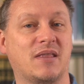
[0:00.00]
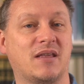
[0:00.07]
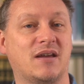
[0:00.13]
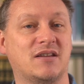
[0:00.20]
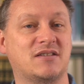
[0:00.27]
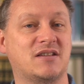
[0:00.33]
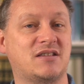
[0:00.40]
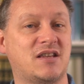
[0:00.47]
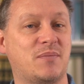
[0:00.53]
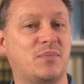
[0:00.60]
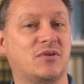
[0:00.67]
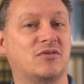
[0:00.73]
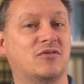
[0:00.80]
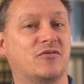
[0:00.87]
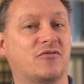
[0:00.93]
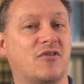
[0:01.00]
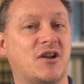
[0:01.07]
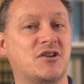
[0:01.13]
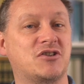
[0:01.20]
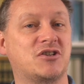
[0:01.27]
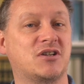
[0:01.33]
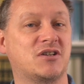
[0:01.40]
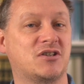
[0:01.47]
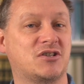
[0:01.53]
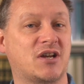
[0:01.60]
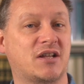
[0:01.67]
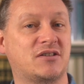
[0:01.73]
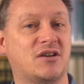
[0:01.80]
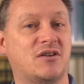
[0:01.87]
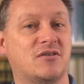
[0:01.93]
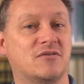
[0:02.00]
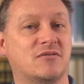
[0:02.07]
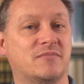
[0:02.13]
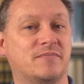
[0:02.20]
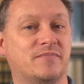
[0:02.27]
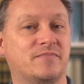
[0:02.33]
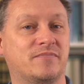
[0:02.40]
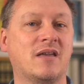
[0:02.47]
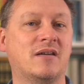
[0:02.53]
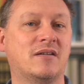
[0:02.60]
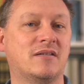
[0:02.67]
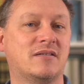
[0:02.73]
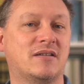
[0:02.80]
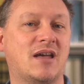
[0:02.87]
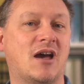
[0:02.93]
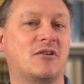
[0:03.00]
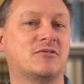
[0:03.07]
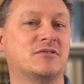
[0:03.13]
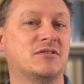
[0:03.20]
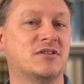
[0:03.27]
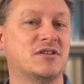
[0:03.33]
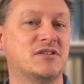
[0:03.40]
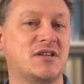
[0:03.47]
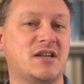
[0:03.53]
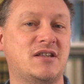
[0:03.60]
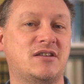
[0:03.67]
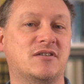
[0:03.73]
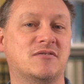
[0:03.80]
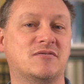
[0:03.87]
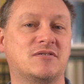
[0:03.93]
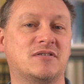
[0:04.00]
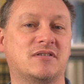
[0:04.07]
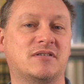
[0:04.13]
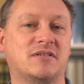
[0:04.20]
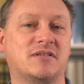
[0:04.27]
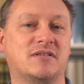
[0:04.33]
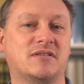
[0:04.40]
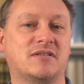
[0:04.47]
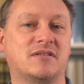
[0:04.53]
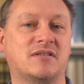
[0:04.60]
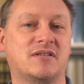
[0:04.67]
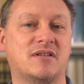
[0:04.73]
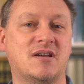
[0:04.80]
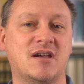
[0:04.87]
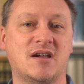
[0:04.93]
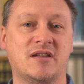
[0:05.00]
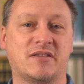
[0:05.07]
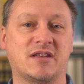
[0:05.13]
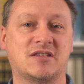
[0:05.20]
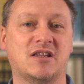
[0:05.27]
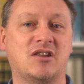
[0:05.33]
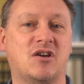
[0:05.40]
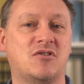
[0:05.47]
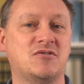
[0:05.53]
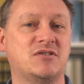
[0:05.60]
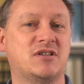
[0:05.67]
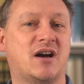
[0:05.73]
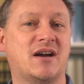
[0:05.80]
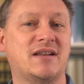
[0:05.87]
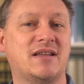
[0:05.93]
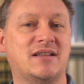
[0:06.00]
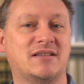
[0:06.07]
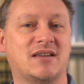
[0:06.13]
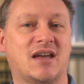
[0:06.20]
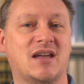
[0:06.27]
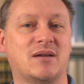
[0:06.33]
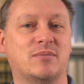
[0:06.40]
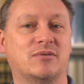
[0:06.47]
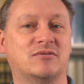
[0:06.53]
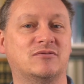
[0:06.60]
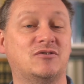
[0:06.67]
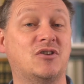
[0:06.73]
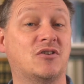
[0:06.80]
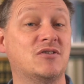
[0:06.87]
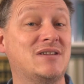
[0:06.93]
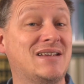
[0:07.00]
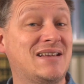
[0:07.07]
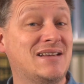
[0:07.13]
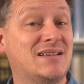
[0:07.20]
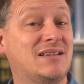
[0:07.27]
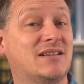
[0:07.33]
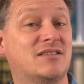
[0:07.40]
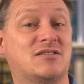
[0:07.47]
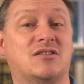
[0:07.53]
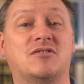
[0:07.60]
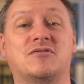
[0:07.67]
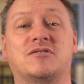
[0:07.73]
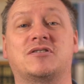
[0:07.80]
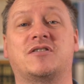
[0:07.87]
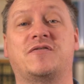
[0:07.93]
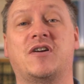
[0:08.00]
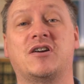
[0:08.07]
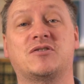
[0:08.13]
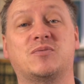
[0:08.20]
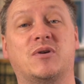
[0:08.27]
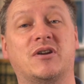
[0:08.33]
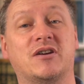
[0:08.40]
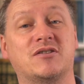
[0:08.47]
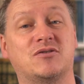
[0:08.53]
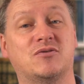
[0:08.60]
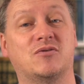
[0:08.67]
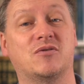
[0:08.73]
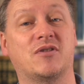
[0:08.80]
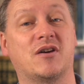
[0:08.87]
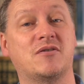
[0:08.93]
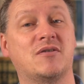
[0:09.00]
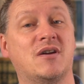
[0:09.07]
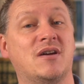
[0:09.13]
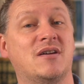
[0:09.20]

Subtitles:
It's a typical French chateau. Elton continues. There's a long dining table, not nearly as long as the first one I saw though.